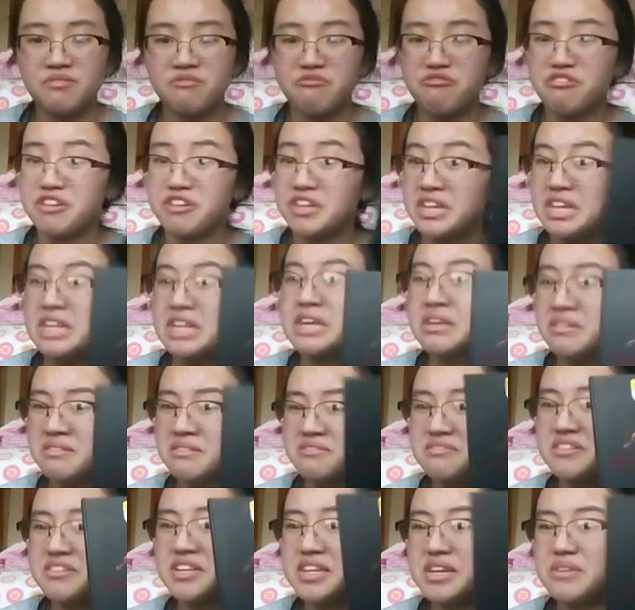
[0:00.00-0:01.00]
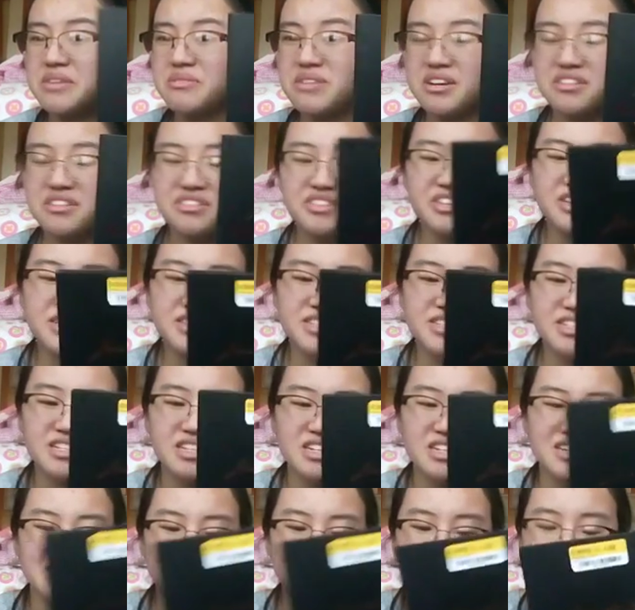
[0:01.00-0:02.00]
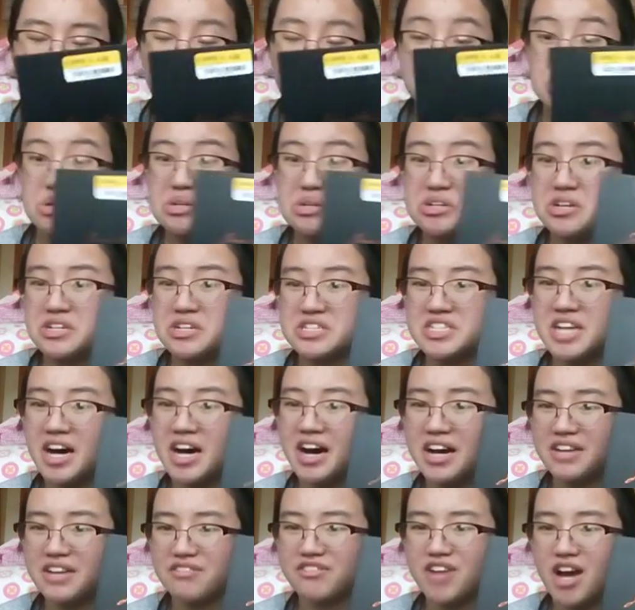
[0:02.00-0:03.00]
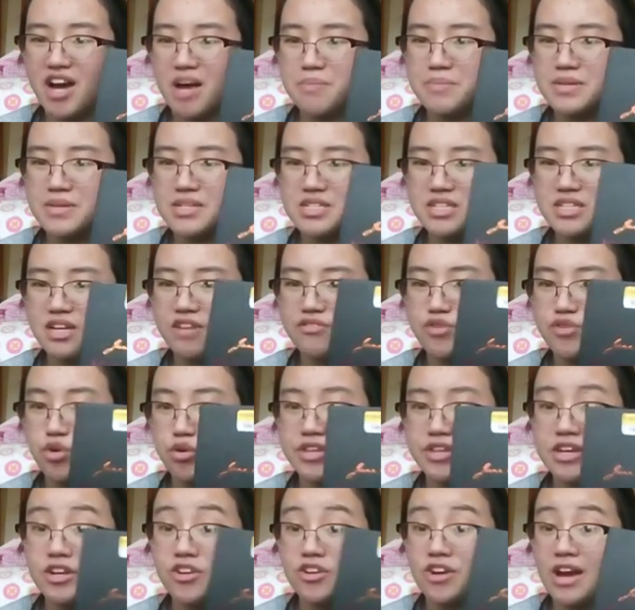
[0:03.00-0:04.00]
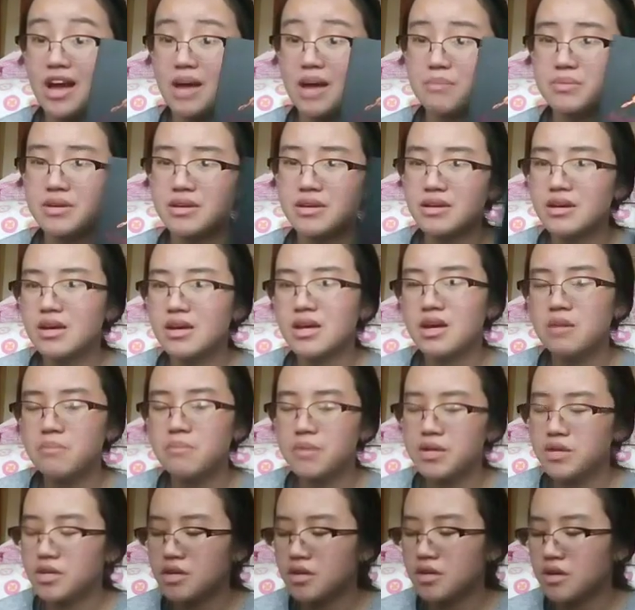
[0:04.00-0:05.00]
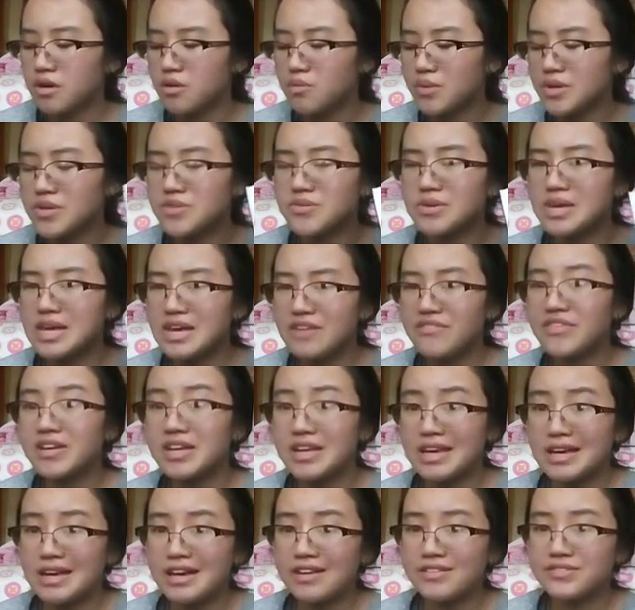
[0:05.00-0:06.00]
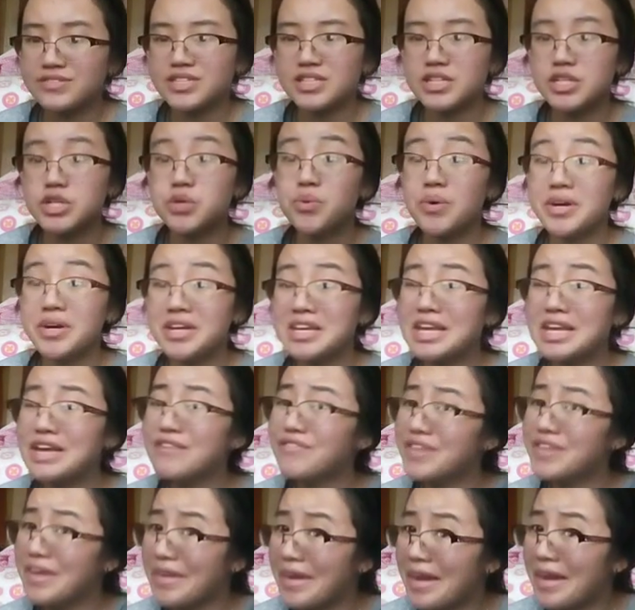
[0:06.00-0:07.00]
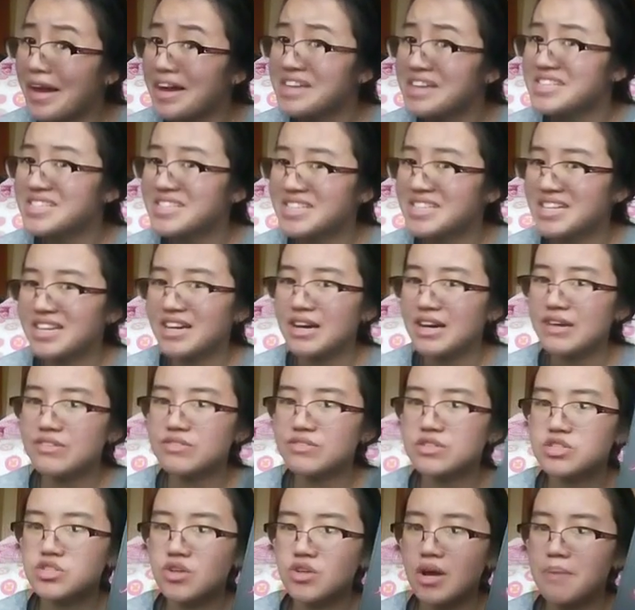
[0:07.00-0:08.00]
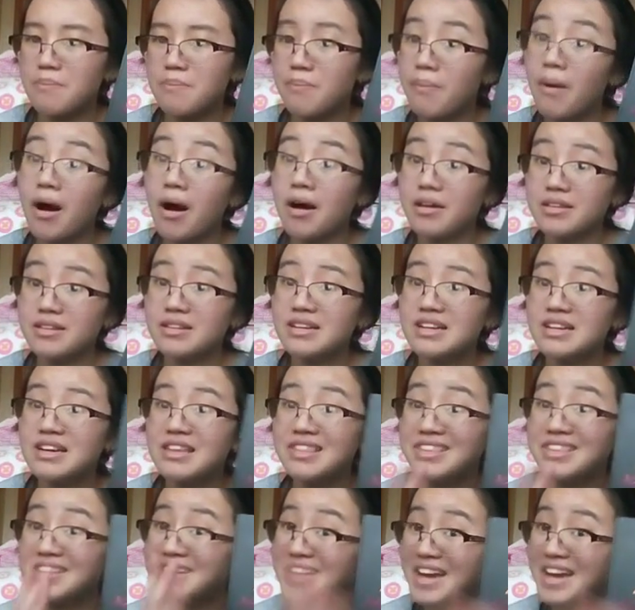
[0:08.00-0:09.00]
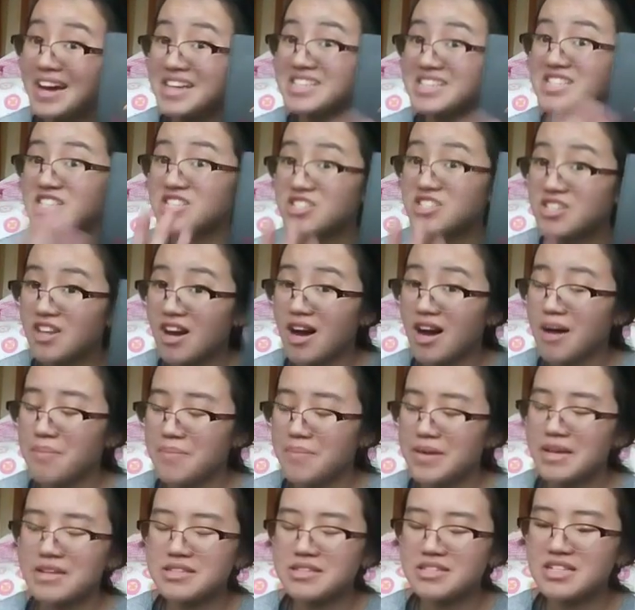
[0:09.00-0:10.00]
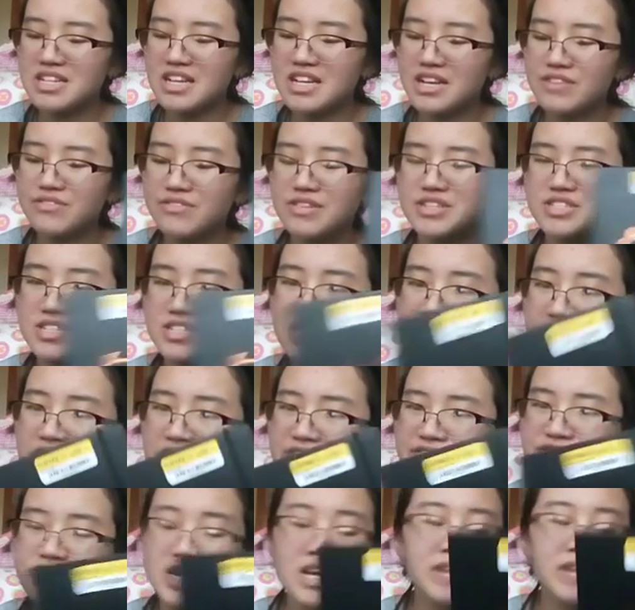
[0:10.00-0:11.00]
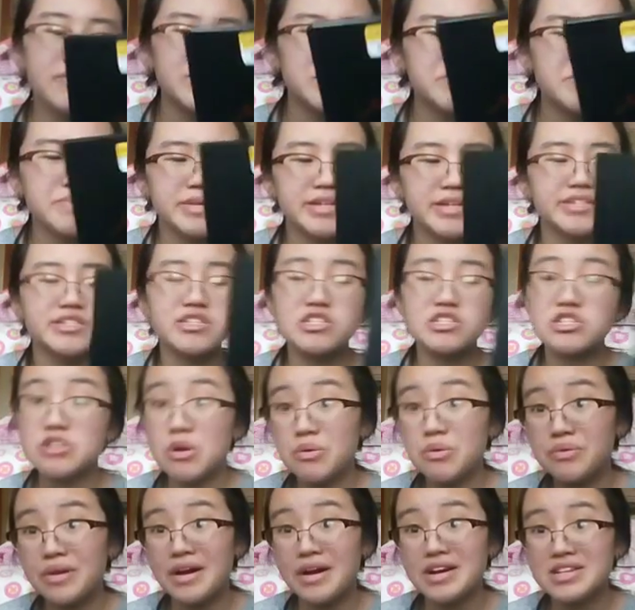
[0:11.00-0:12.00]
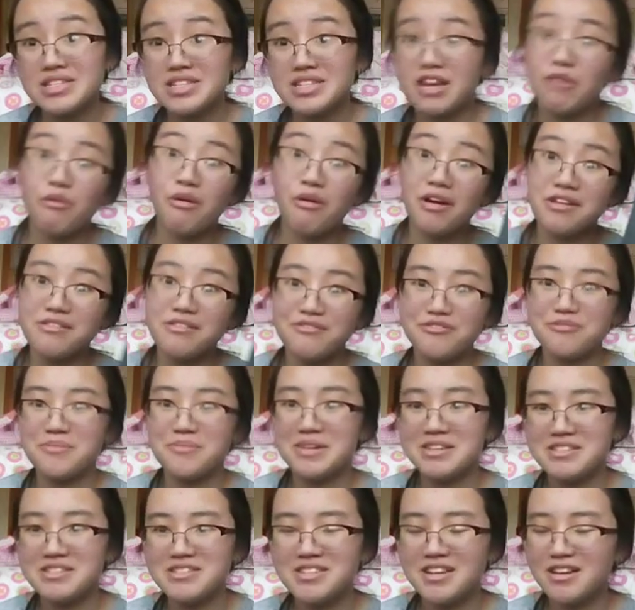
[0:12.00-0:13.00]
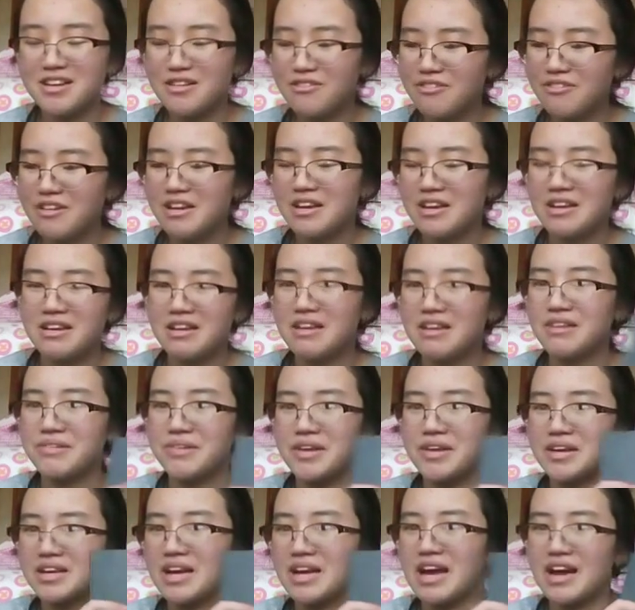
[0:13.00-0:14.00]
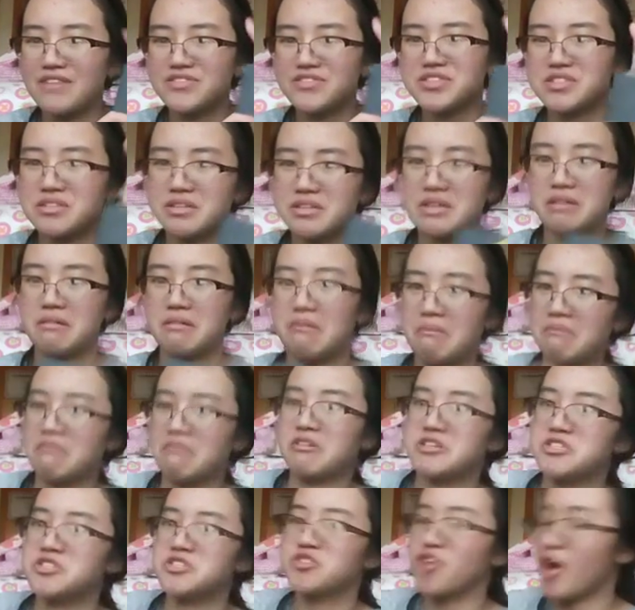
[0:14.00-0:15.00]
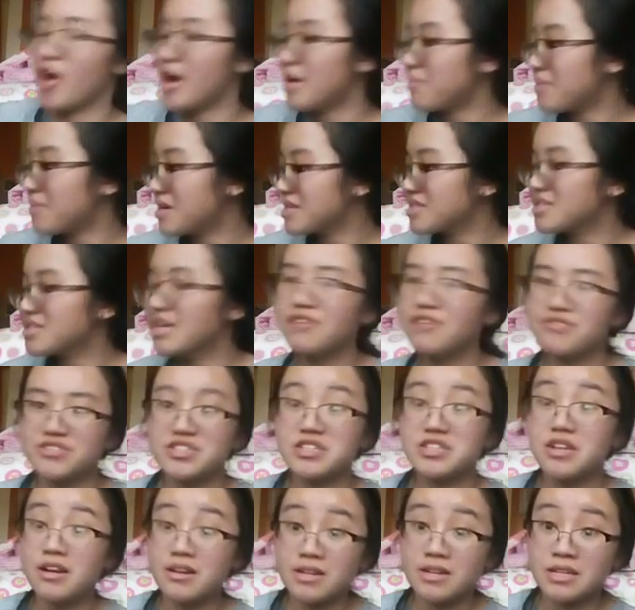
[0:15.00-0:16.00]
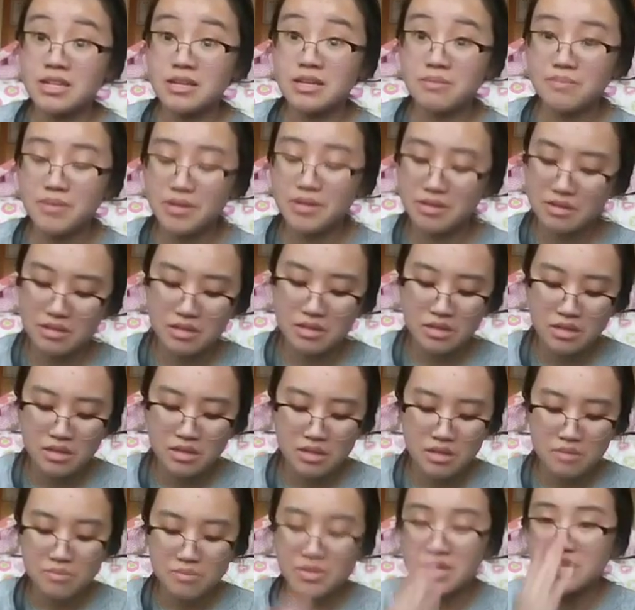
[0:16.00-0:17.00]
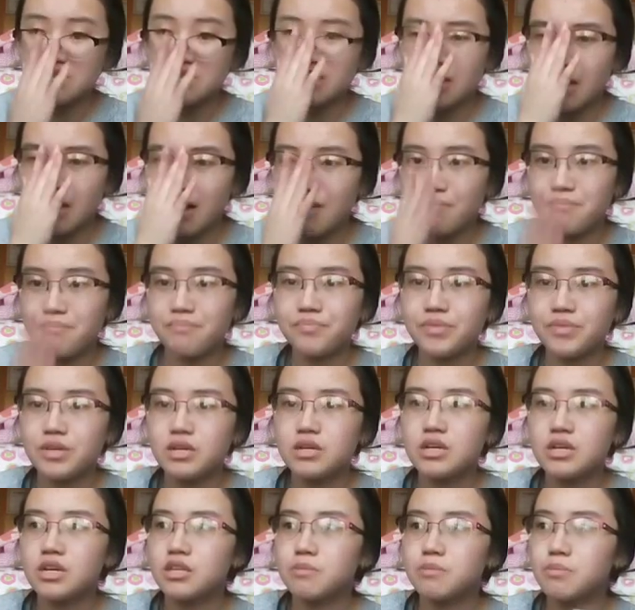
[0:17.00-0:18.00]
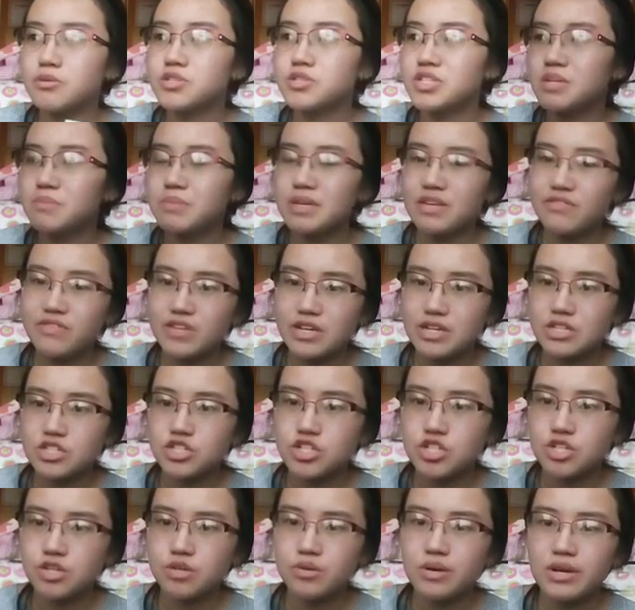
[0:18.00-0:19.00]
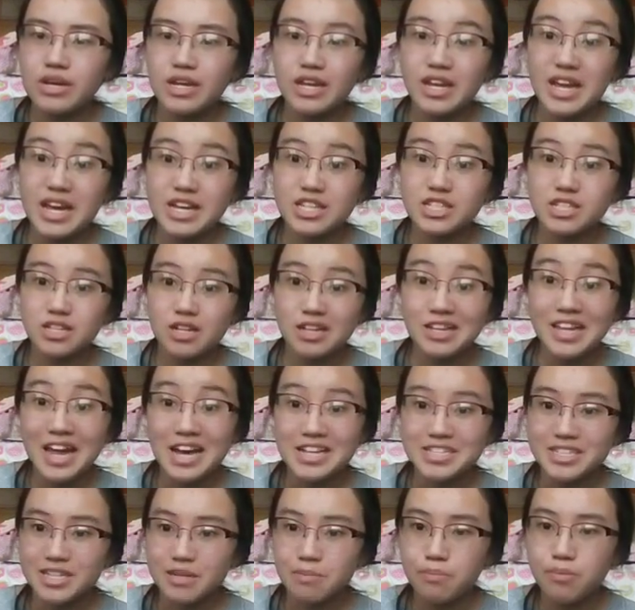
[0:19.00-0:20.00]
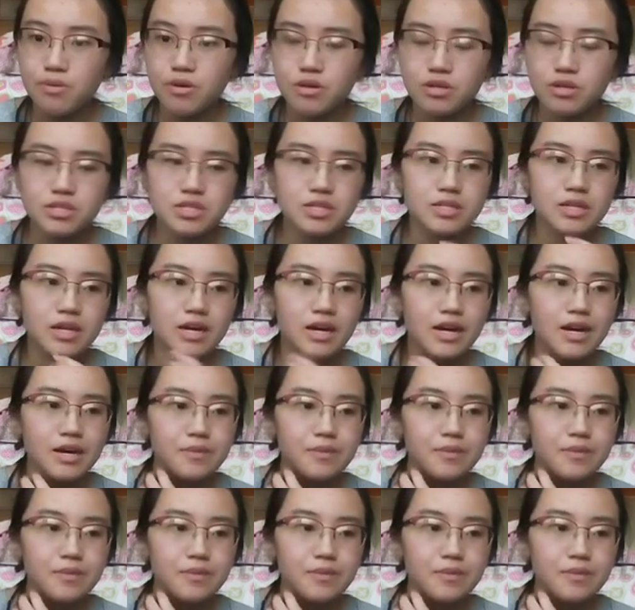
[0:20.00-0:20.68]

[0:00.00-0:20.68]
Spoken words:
Really, really want this. There are a ton of copies of Northanger Abbey, but when you give a gift, you want to give a nice gift. So I bought the nicest copy to give as a gift. But because it's so nice, I want it for myself. And I have to restrain myself to not keep it. Because the person I'm giving it to likes classic books.